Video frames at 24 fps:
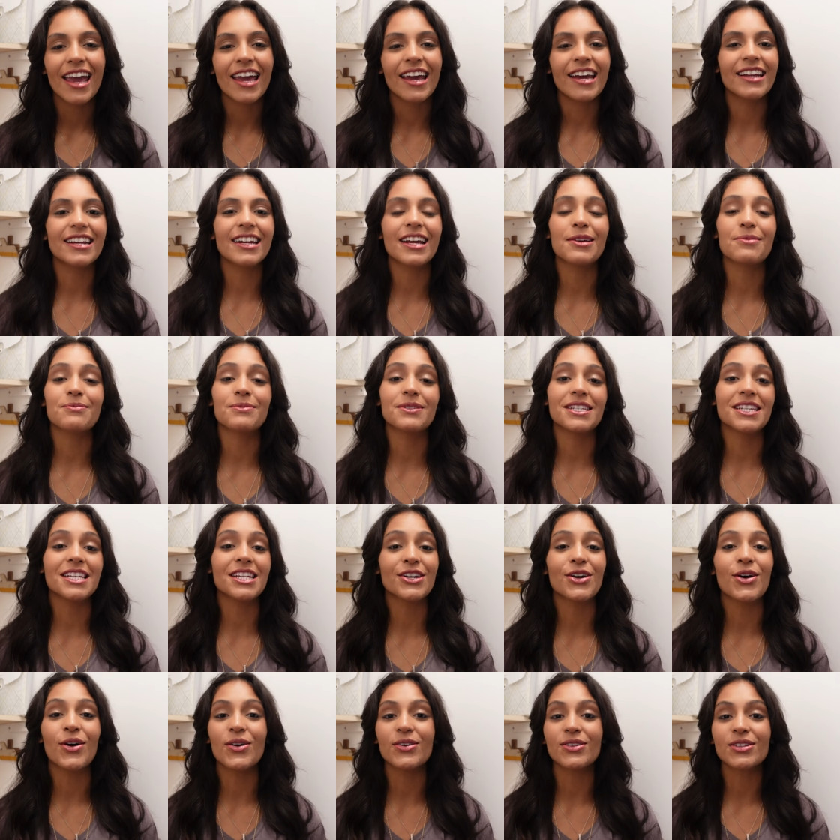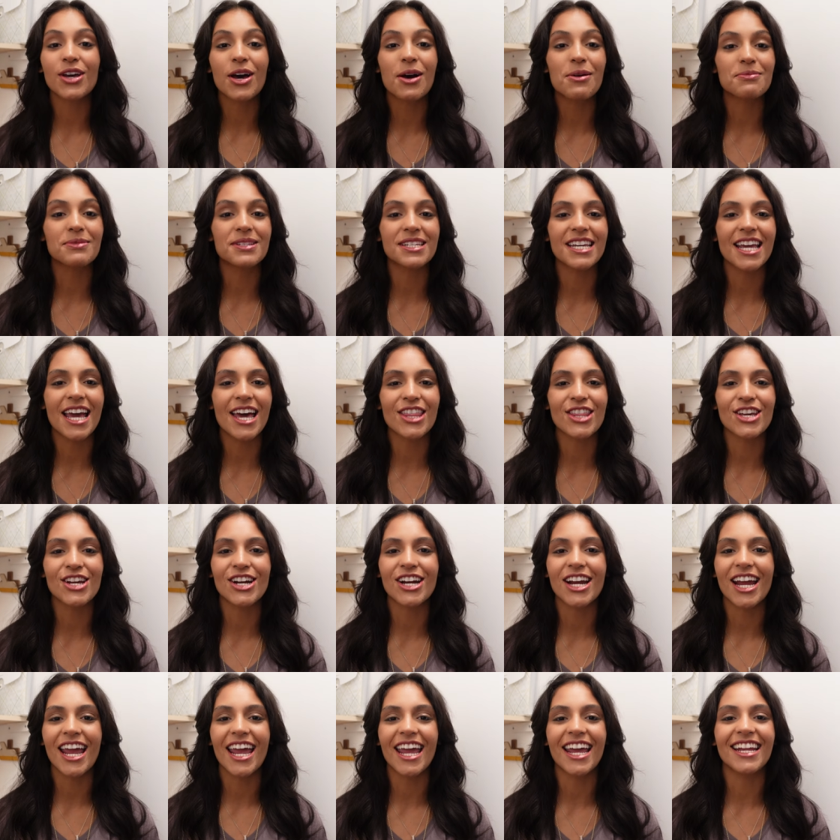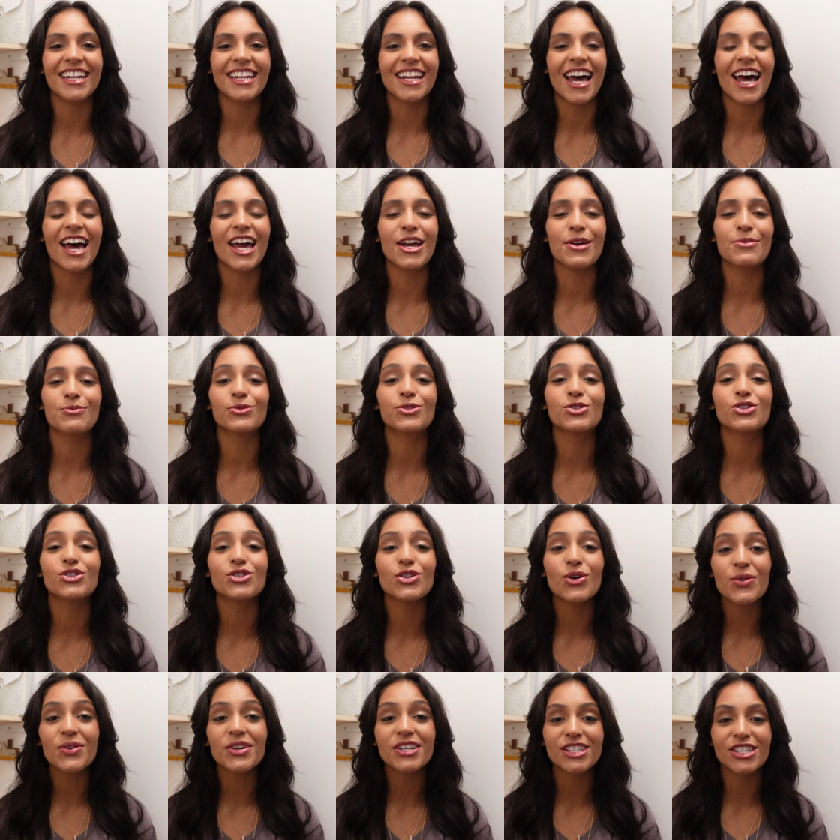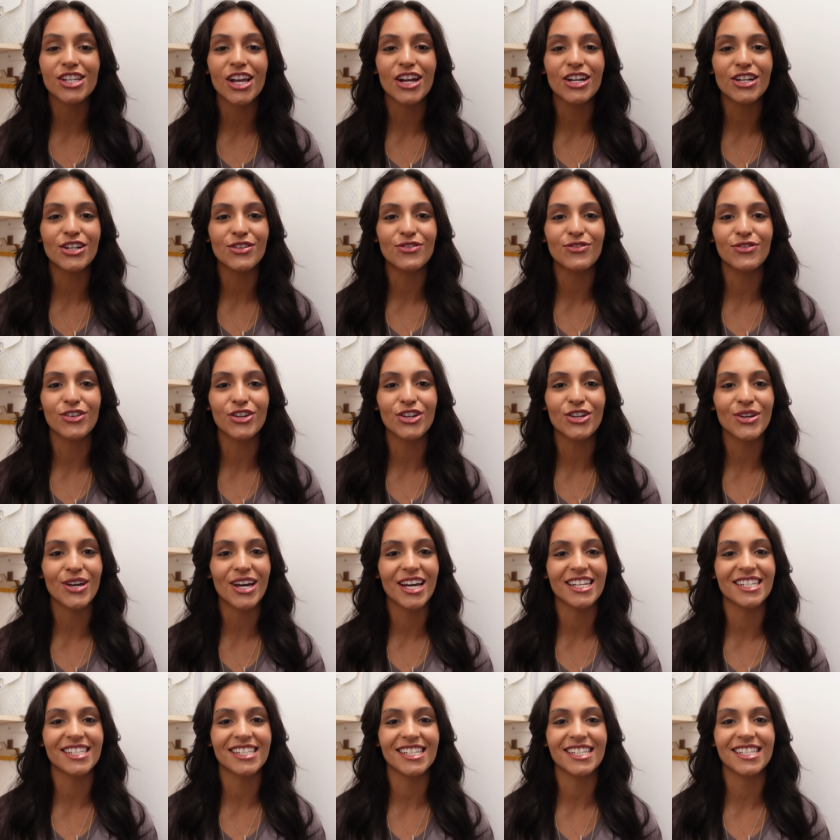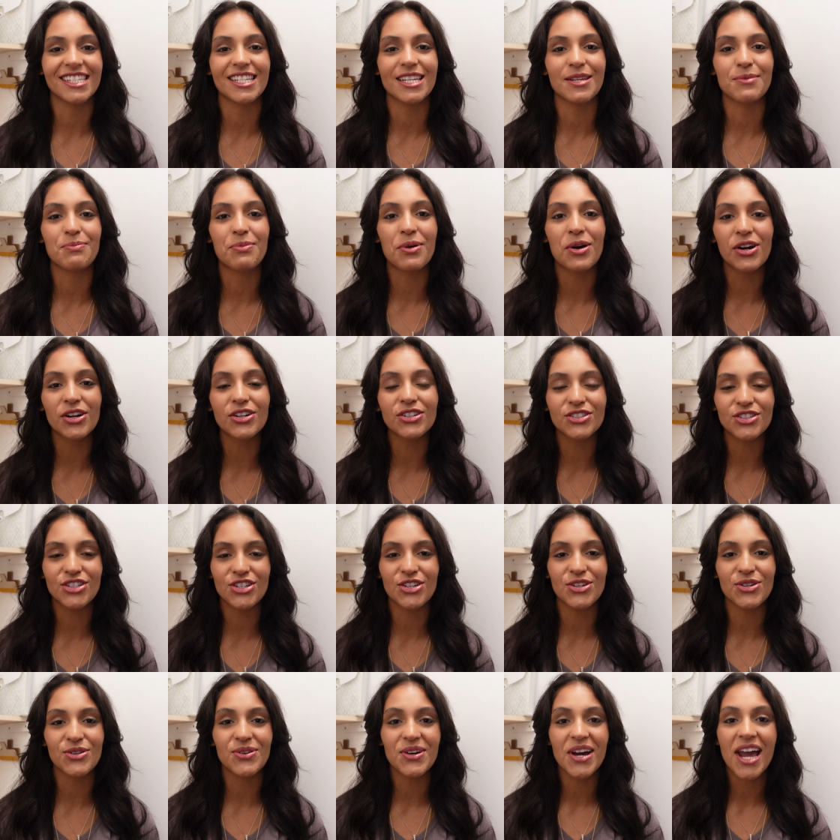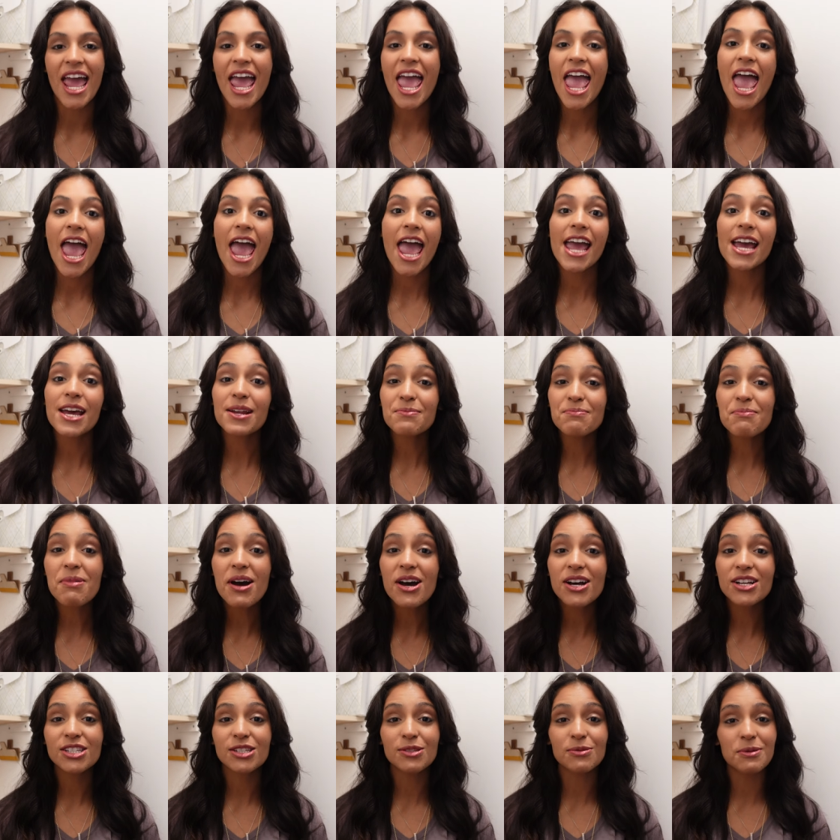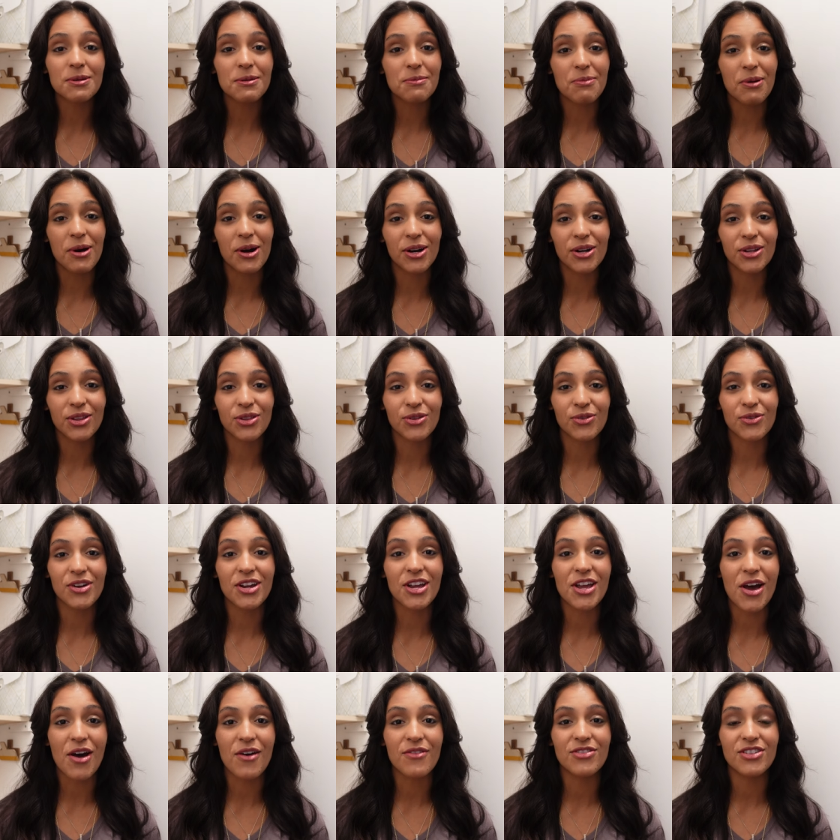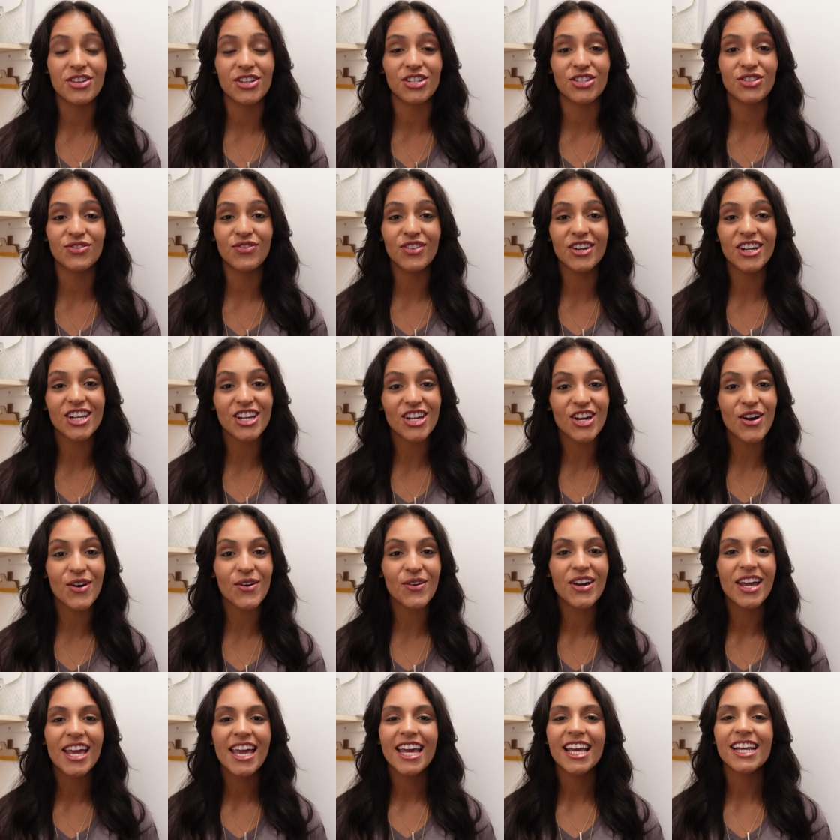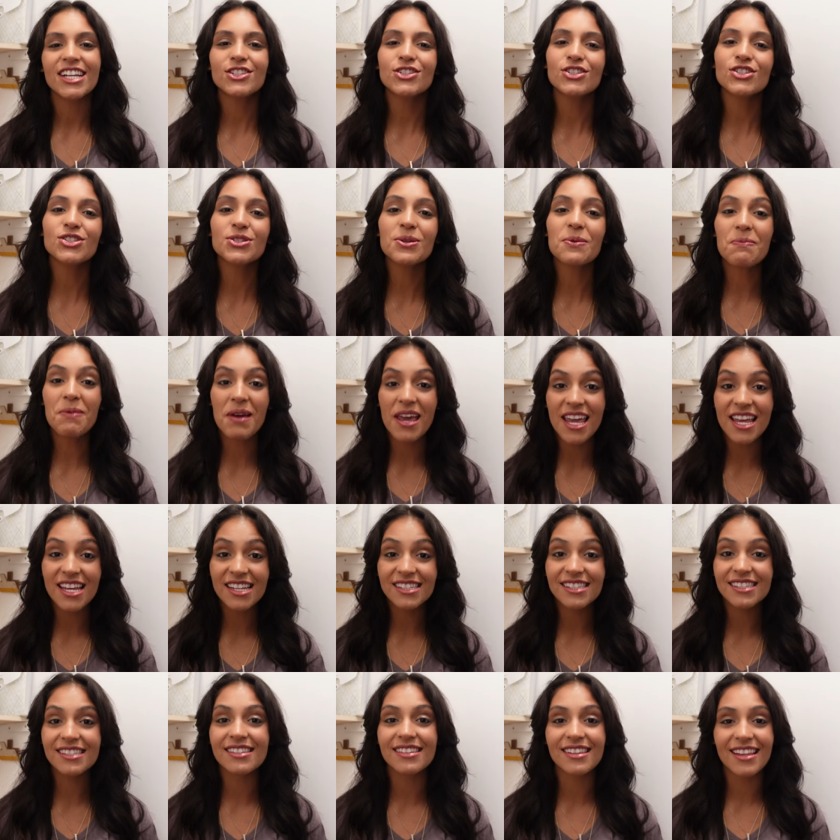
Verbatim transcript: and I'm seeing it all come together, and I am so excited for you guys to see part 2 and possibly part 3 of this video. It just depends,